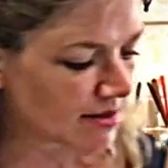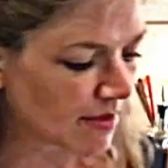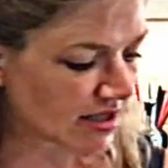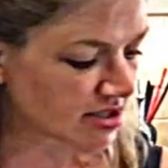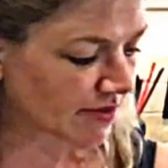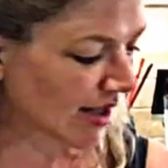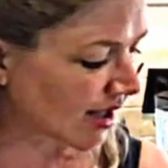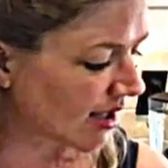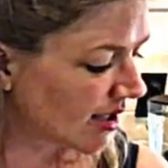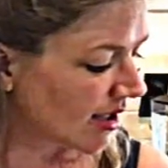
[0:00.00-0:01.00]
some
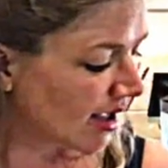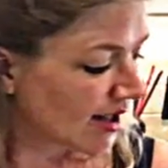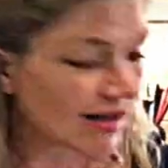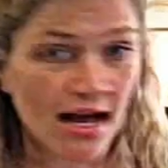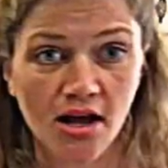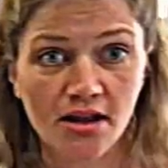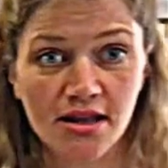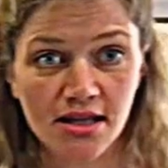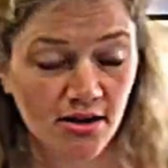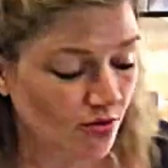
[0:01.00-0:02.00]
mozzarella. Now,
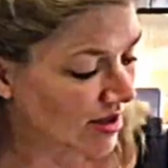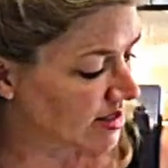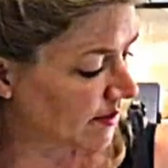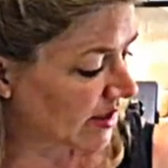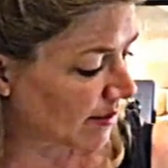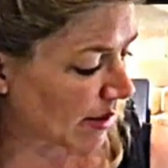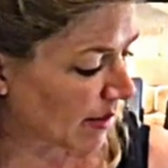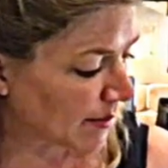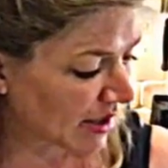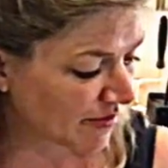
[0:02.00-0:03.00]
the recipe that my
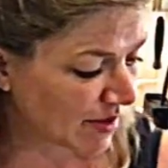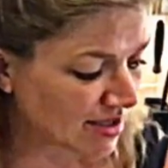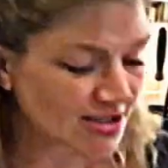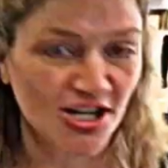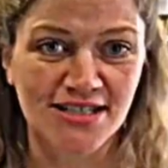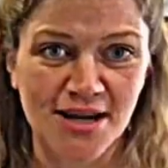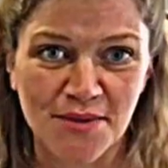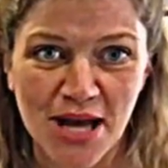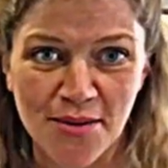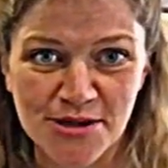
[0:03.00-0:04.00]
mom gave me does not tell me
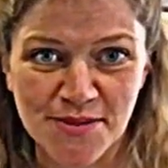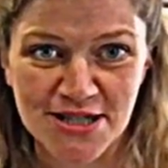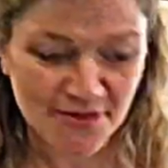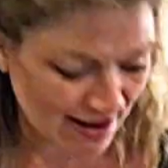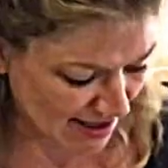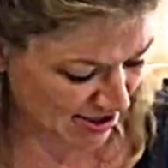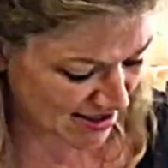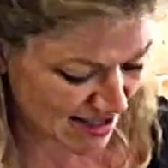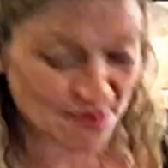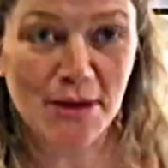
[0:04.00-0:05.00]
how much mozzarella. It just
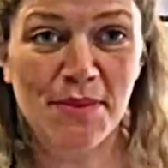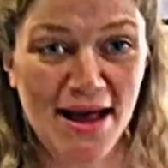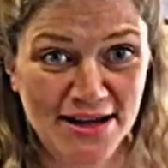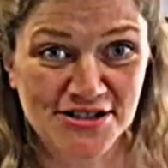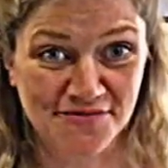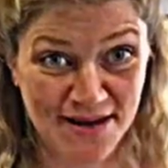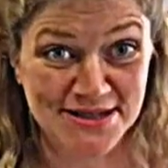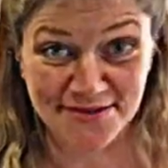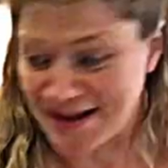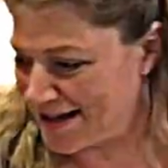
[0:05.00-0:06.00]
says 1 package of
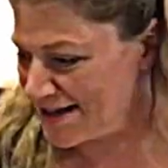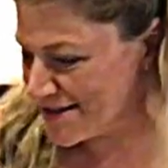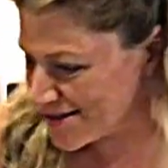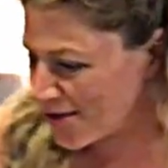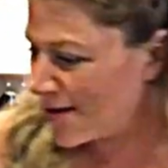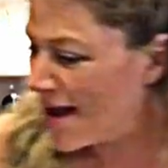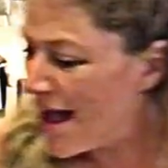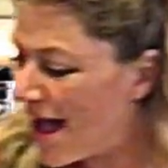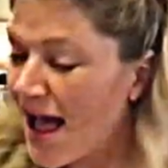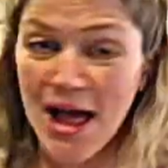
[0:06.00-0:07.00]
mozzarella. So
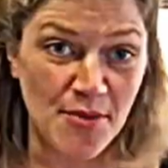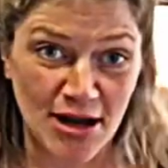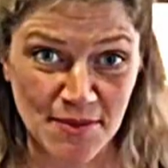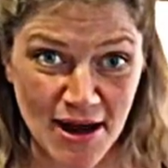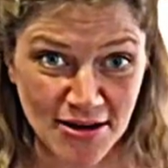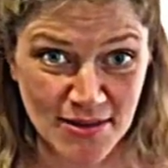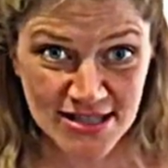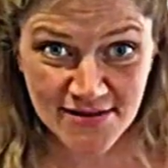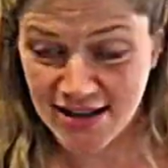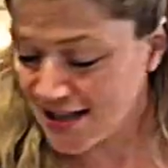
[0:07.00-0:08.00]
I bought a pound of
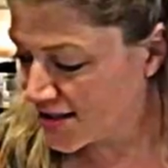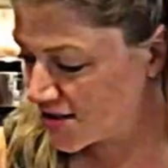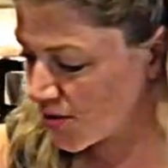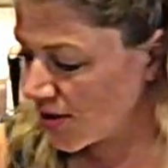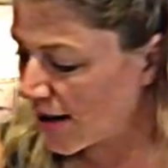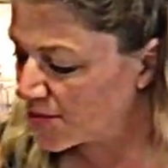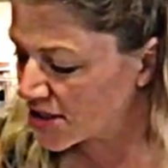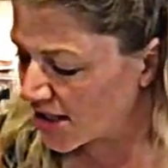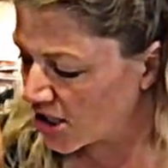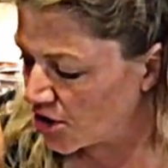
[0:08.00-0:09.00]
mozzarella at the store, and I'm just
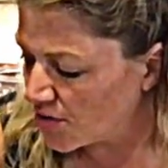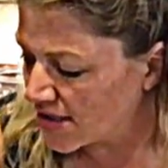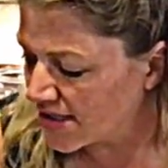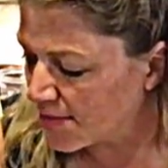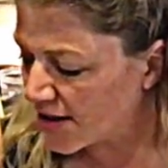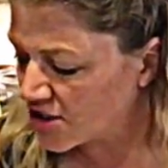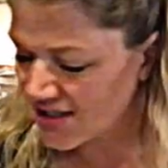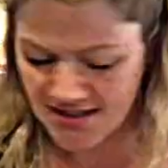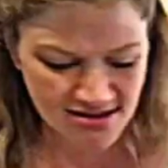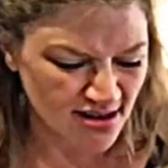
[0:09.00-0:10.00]
going to use as much
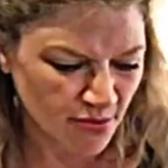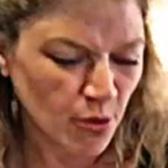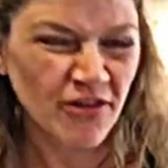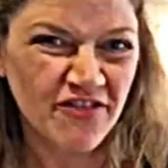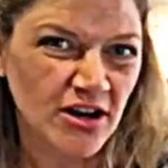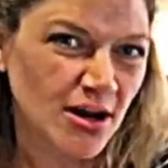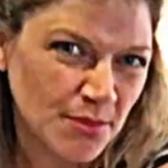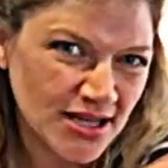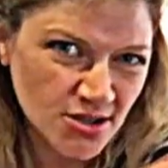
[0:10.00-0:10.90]
as will fit on my